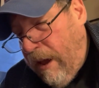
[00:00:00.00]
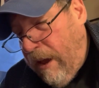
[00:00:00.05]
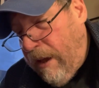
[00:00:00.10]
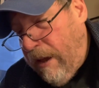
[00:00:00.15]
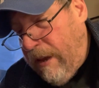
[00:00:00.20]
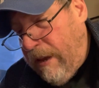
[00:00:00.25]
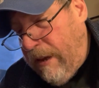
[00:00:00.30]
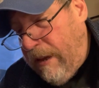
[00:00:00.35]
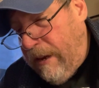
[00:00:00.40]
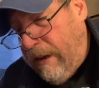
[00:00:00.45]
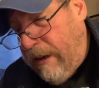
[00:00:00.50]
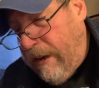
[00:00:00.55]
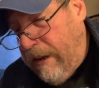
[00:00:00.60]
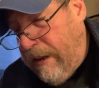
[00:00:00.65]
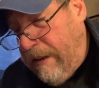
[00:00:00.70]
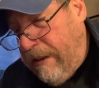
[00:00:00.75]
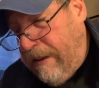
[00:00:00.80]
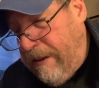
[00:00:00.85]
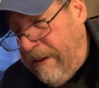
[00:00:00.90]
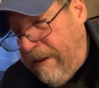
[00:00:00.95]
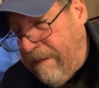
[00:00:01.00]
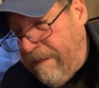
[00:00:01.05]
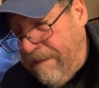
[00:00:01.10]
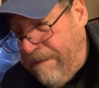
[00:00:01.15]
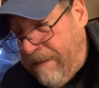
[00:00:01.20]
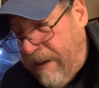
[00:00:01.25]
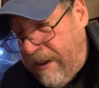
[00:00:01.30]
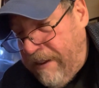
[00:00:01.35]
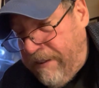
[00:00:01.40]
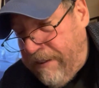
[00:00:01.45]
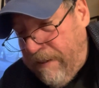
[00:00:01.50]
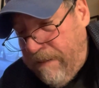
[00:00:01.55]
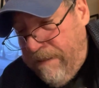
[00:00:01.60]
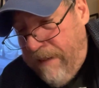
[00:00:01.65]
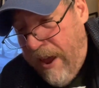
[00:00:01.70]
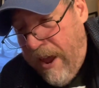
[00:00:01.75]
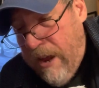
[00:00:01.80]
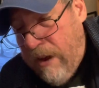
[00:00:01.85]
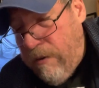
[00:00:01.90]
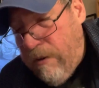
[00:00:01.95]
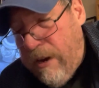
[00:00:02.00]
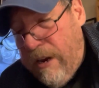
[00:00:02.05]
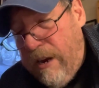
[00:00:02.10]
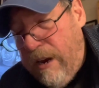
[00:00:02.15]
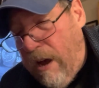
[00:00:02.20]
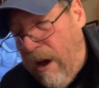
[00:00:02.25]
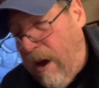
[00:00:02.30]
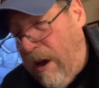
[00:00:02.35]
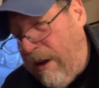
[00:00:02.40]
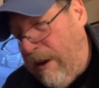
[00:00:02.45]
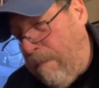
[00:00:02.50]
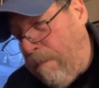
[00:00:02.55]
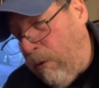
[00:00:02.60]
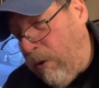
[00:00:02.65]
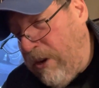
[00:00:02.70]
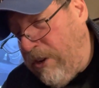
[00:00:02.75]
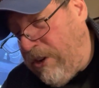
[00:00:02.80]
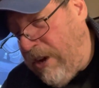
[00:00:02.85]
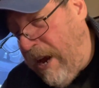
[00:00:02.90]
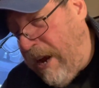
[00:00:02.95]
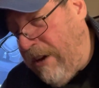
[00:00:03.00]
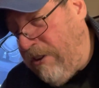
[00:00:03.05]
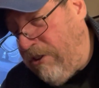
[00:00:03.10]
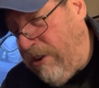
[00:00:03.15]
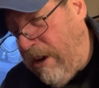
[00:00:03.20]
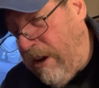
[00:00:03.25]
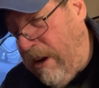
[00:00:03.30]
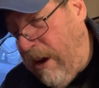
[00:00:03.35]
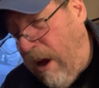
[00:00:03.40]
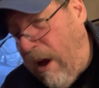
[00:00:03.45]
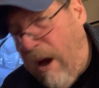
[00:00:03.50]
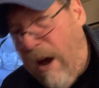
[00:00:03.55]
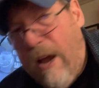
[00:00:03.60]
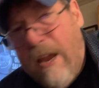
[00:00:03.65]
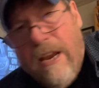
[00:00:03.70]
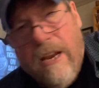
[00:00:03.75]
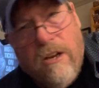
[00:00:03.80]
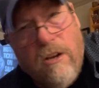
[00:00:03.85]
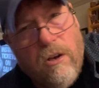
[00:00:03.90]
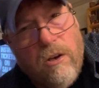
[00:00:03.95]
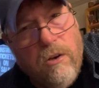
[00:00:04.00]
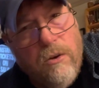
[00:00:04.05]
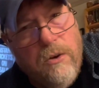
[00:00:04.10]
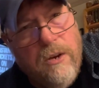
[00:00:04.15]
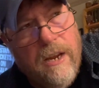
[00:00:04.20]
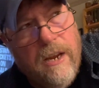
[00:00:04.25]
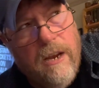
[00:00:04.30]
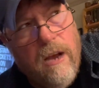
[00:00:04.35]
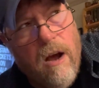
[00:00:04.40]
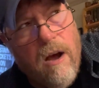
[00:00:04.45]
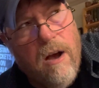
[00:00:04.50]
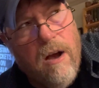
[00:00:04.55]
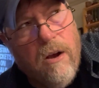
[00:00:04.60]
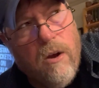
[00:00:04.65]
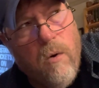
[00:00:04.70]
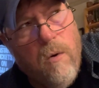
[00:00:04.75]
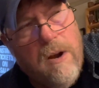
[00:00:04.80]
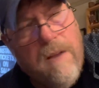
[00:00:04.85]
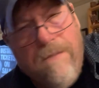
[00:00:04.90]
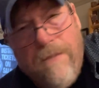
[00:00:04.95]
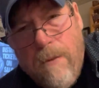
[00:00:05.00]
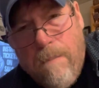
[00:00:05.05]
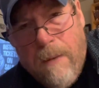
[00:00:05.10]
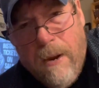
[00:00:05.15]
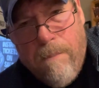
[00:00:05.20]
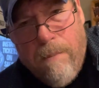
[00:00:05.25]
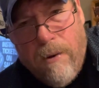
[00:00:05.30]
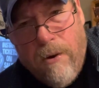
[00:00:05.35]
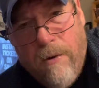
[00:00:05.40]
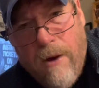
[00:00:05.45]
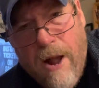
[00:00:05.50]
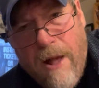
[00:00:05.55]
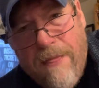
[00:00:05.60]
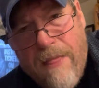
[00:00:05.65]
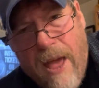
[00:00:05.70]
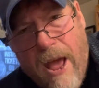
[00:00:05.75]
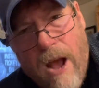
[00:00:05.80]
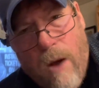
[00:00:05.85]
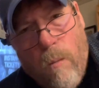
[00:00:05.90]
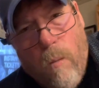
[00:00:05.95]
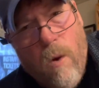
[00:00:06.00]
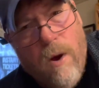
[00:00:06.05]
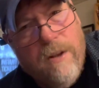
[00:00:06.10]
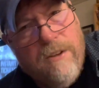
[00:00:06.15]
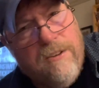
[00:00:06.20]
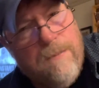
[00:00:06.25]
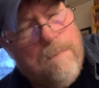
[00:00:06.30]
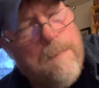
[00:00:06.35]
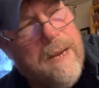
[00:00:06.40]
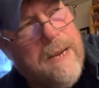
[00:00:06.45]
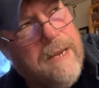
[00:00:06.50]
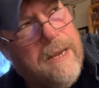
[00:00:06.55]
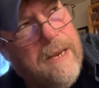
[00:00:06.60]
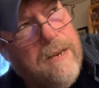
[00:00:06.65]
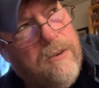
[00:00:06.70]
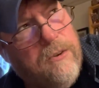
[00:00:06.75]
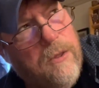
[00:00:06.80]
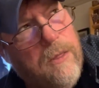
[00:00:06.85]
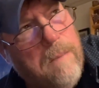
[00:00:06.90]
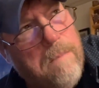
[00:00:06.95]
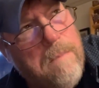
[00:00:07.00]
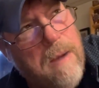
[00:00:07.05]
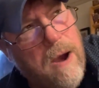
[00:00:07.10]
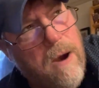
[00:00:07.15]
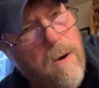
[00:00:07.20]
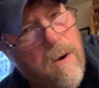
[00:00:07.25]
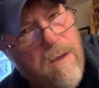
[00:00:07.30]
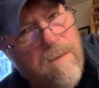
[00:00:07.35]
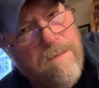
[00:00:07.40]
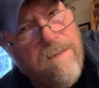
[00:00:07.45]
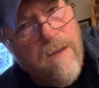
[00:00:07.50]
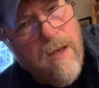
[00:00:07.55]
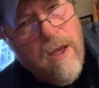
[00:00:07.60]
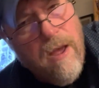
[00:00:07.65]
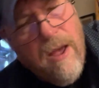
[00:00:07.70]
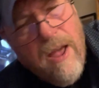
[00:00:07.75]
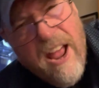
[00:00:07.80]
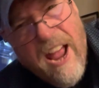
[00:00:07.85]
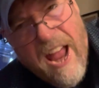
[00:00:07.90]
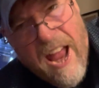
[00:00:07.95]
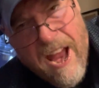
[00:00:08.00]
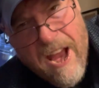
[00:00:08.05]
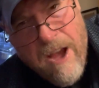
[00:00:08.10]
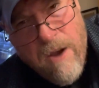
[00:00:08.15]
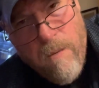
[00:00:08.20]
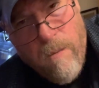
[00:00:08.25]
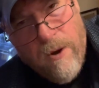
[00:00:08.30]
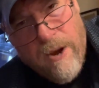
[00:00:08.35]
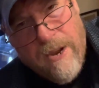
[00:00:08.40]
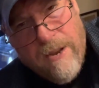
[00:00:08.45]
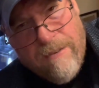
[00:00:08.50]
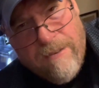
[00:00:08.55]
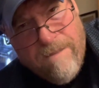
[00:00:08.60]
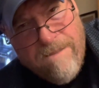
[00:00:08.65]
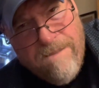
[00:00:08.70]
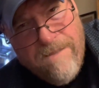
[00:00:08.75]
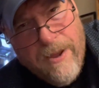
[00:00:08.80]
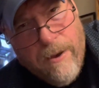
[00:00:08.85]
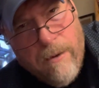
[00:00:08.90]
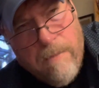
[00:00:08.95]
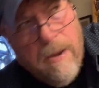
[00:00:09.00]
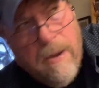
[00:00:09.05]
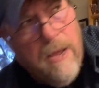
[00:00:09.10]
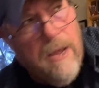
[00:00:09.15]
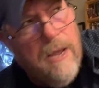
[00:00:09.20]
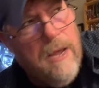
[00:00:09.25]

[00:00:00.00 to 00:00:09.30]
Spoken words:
In defense of Henry, an appreciation, including quite a few people around that one, speaking to the merit of Henry as a film.